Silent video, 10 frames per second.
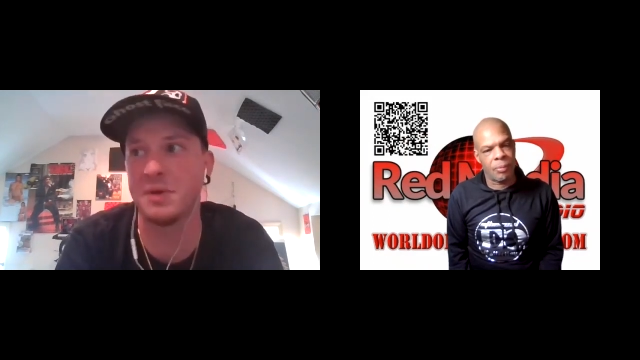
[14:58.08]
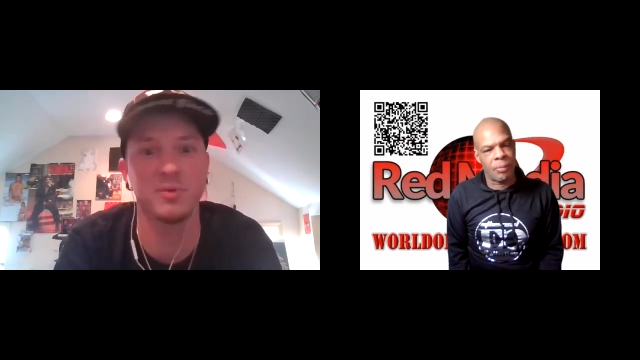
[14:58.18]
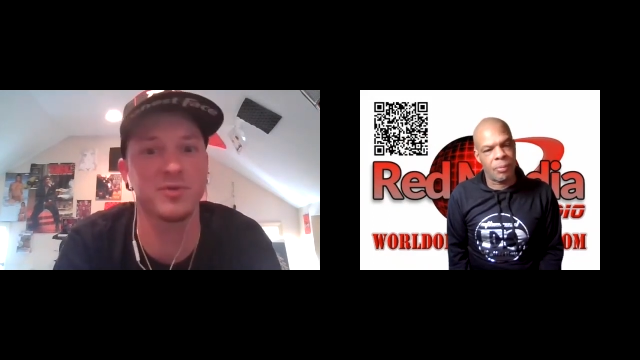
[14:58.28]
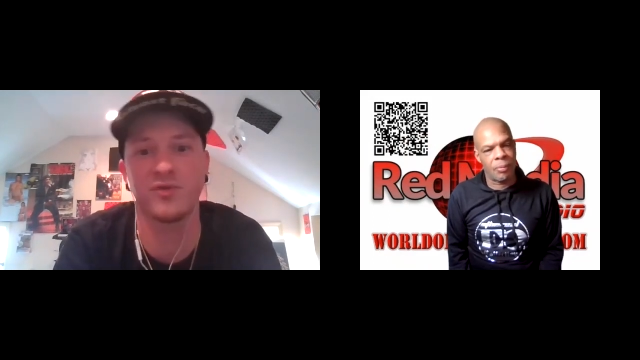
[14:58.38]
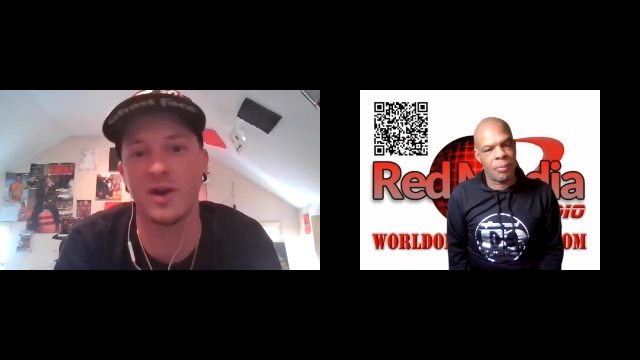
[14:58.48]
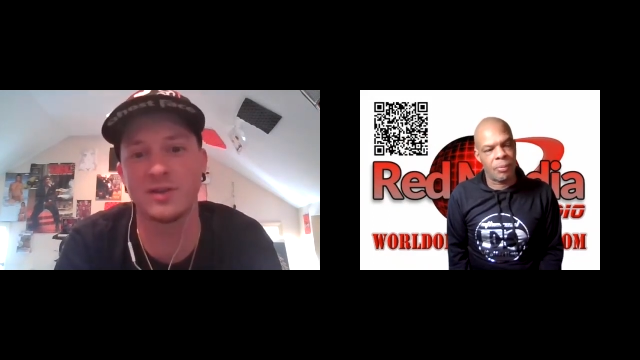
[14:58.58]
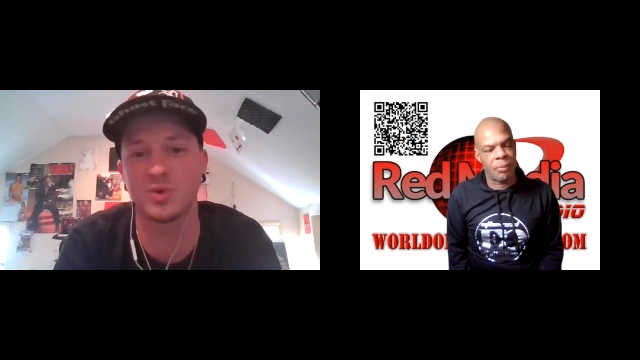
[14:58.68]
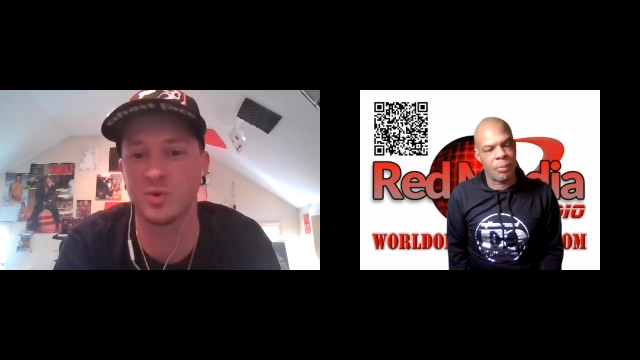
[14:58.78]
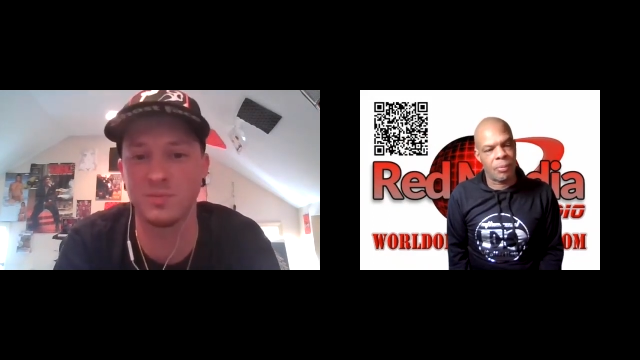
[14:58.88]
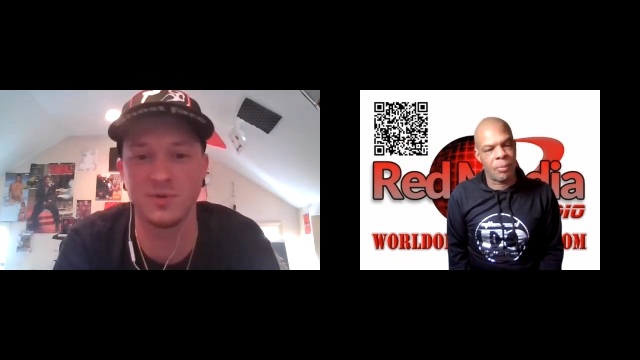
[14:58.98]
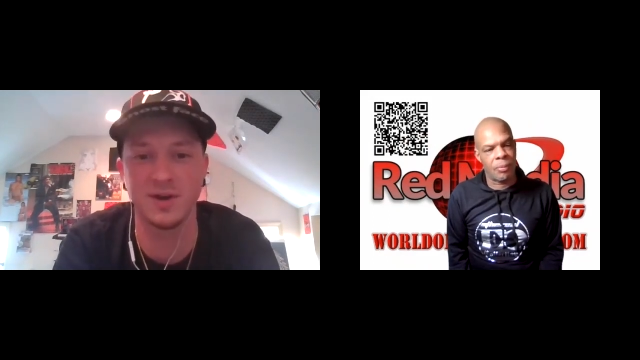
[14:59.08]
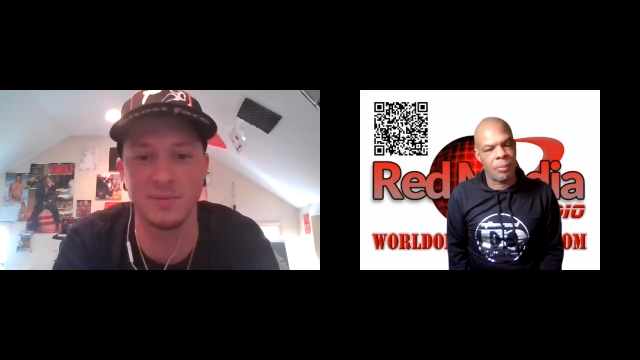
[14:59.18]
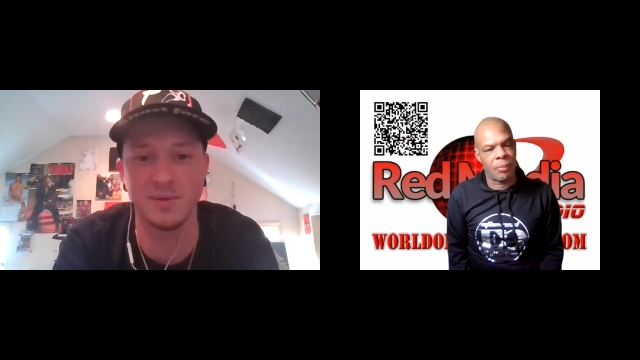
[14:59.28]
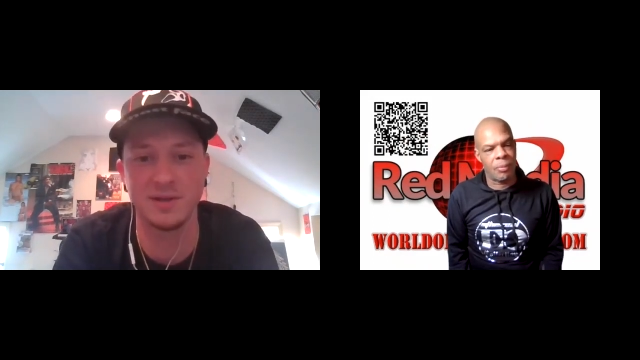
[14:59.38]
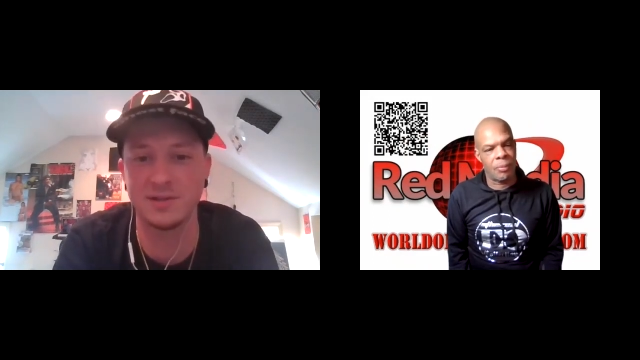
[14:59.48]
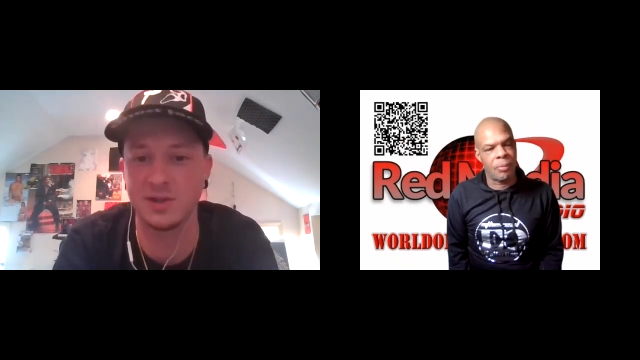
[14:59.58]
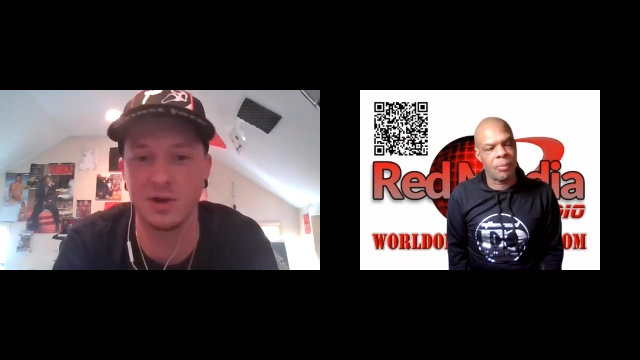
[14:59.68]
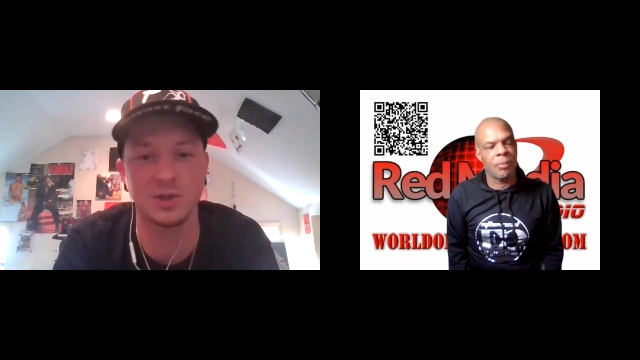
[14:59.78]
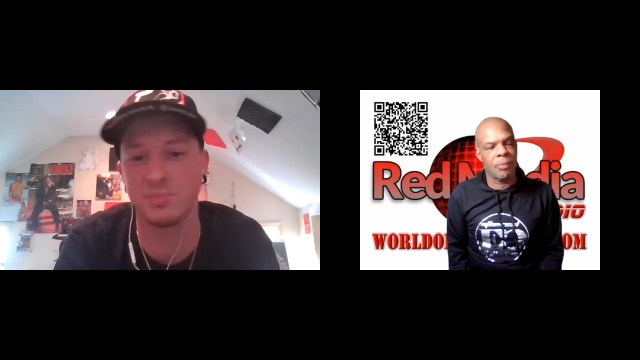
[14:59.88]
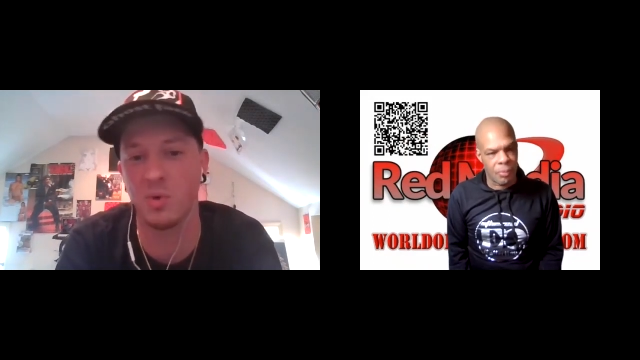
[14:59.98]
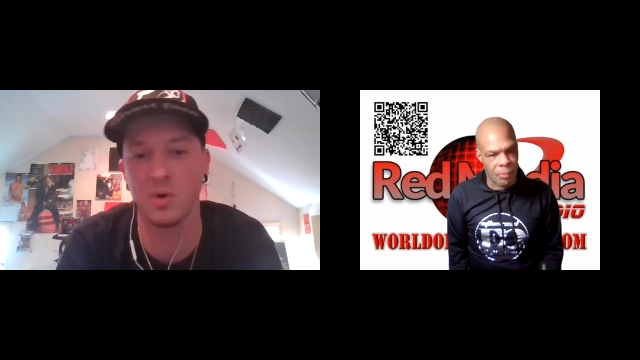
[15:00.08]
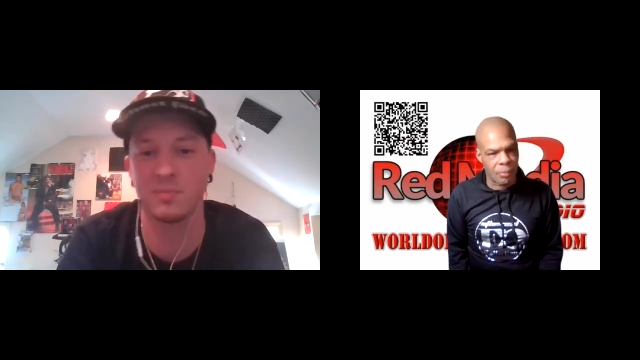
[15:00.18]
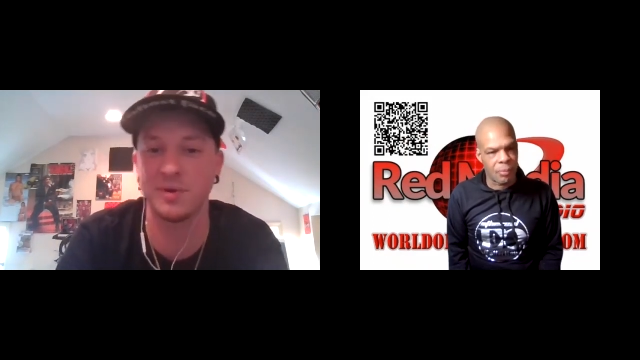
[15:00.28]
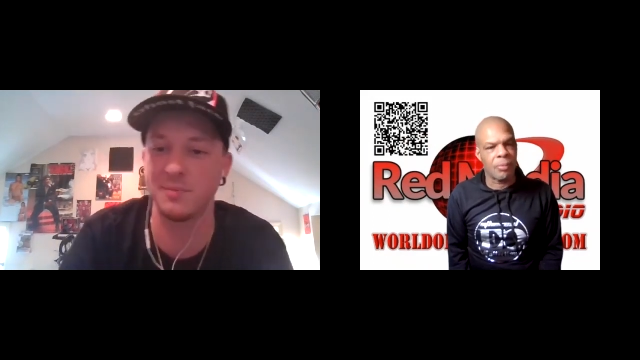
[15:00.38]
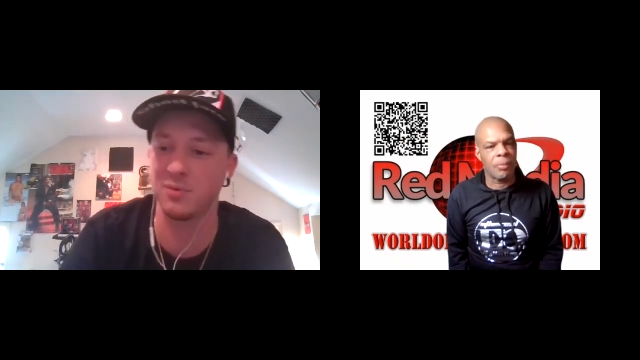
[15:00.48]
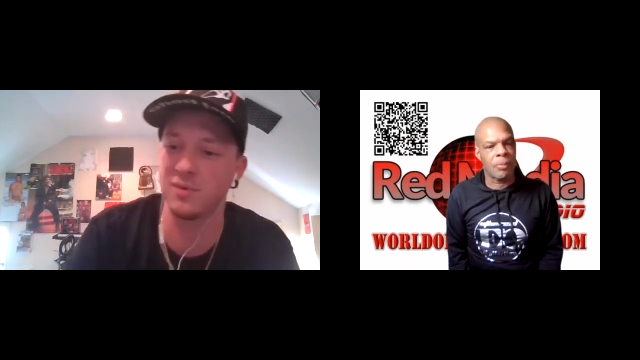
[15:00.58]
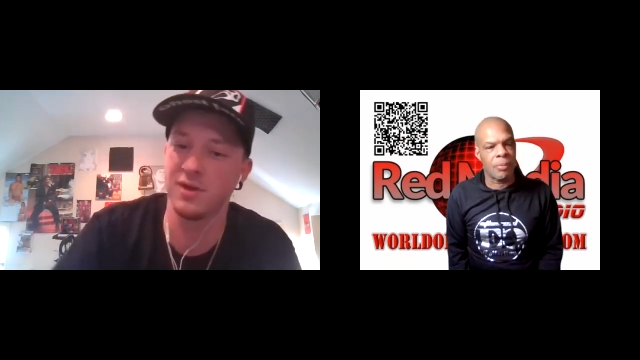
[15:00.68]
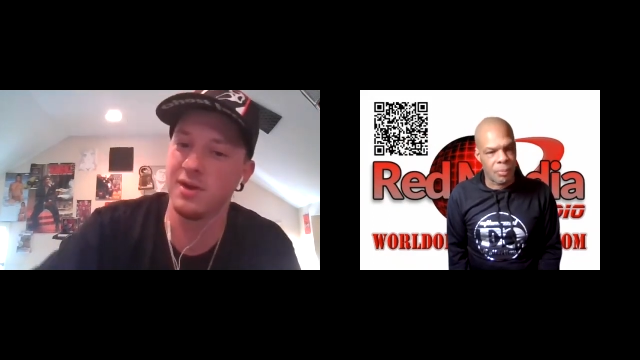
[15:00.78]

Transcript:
Speaker 1: people's friends group. You know what I mean? Start supporting people